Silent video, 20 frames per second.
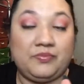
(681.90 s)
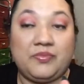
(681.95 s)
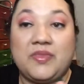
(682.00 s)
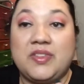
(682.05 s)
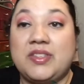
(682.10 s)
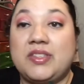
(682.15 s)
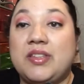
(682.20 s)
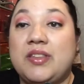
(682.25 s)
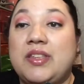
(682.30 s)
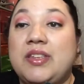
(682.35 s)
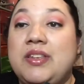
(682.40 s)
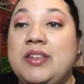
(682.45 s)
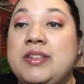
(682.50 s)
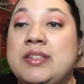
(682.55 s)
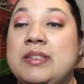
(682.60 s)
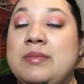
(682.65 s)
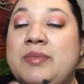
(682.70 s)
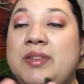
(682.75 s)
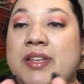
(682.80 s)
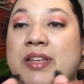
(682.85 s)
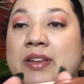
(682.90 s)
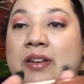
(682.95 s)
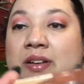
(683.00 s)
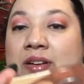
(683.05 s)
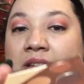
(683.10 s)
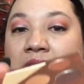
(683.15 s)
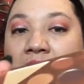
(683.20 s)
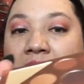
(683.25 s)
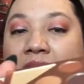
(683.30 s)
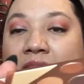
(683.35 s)
So then you just put it
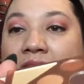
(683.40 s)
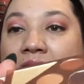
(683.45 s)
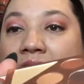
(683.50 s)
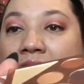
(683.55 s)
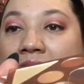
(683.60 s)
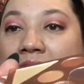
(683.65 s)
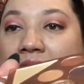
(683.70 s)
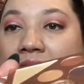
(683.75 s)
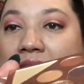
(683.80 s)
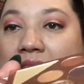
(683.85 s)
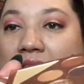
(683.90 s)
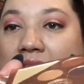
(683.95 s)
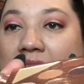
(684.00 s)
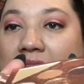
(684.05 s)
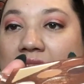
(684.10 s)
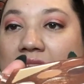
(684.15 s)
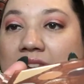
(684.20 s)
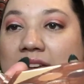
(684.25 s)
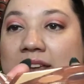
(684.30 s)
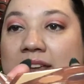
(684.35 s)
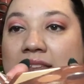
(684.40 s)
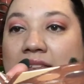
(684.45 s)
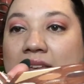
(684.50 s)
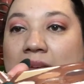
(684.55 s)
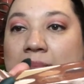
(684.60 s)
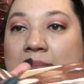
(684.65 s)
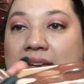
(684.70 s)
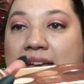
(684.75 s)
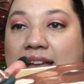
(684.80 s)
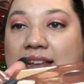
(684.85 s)
on here. It like
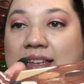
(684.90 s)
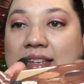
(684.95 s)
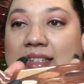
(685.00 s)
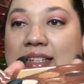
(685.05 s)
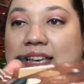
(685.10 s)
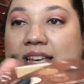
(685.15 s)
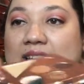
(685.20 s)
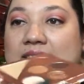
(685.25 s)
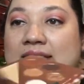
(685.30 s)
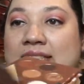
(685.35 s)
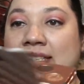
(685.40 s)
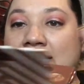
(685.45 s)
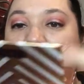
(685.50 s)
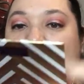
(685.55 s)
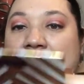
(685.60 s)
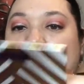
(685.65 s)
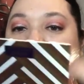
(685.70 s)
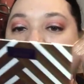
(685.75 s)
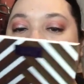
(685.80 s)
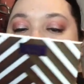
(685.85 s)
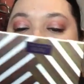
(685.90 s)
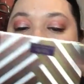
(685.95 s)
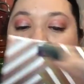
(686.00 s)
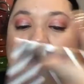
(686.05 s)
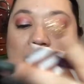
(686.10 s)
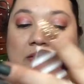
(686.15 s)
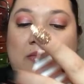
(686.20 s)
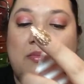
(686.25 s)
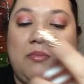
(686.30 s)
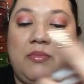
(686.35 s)
magnetizes. It has like a
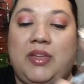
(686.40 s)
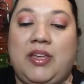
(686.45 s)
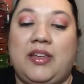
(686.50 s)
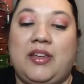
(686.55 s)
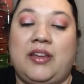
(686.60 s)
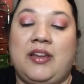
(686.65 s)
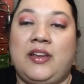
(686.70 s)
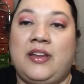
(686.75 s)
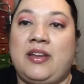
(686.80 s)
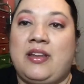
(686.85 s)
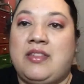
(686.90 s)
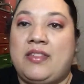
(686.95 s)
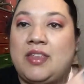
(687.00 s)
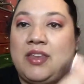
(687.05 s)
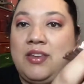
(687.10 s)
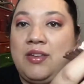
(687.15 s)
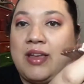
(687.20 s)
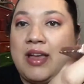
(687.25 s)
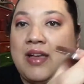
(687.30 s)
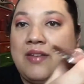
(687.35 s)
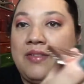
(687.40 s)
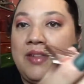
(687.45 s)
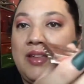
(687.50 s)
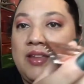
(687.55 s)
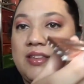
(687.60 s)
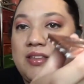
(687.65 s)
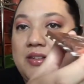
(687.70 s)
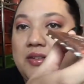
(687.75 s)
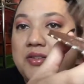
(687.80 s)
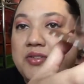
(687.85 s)
little mirror, and then you have like
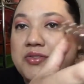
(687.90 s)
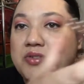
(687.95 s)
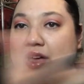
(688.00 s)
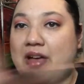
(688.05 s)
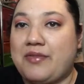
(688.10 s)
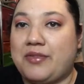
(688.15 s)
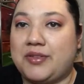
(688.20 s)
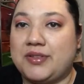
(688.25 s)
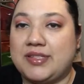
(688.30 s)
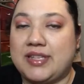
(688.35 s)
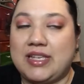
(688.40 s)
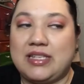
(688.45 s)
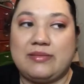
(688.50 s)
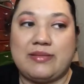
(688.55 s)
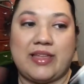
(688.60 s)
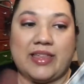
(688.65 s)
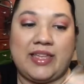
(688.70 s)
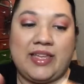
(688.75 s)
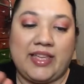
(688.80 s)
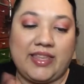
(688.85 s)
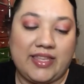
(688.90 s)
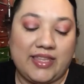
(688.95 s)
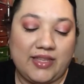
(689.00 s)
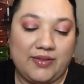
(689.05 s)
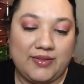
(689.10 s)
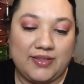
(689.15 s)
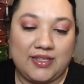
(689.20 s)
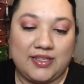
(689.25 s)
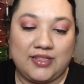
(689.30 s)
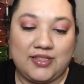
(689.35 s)
a little travel size palette. I thought that
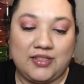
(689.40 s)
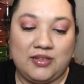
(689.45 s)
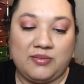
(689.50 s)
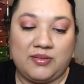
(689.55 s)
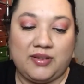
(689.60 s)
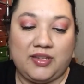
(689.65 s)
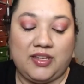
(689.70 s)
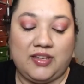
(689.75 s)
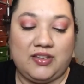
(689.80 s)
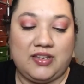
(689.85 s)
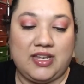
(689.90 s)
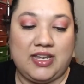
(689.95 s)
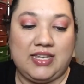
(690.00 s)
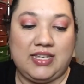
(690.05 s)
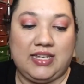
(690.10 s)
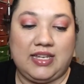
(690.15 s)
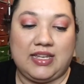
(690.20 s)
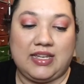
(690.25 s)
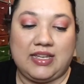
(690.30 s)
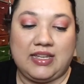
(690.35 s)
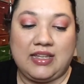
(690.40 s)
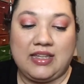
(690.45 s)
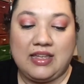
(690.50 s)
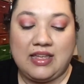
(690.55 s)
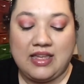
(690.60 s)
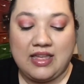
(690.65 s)
was a super cute idea.